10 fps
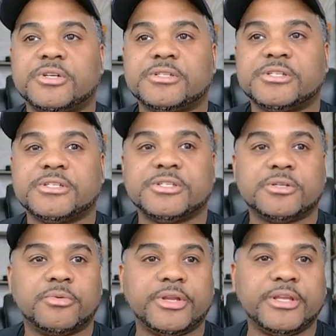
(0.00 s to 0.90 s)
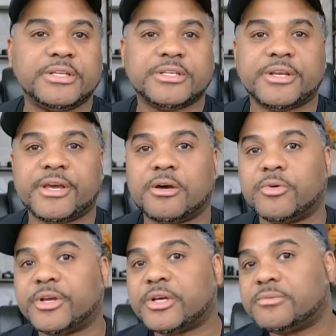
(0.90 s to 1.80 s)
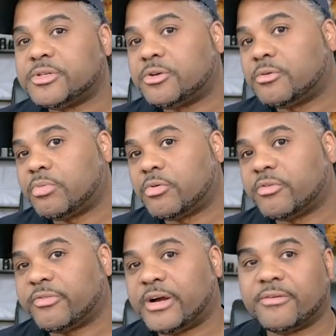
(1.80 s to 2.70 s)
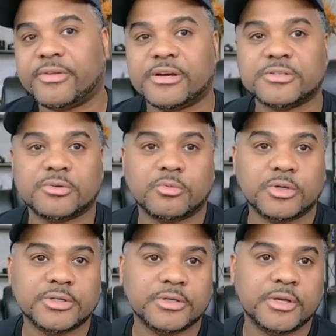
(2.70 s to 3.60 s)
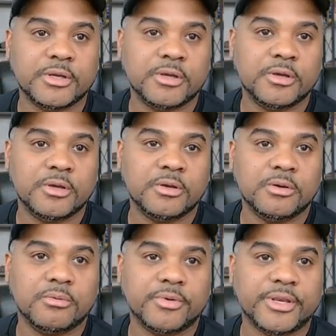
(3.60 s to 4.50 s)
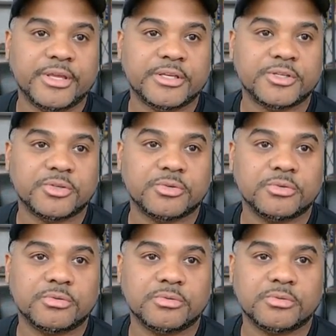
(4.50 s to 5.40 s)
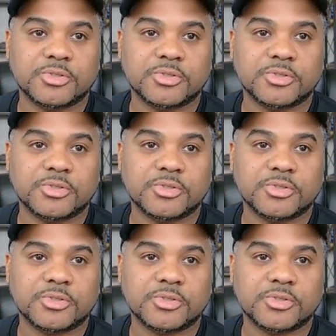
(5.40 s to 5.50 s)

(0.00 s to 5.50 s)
translation, we need to now, when it comes in on port 5001, we need to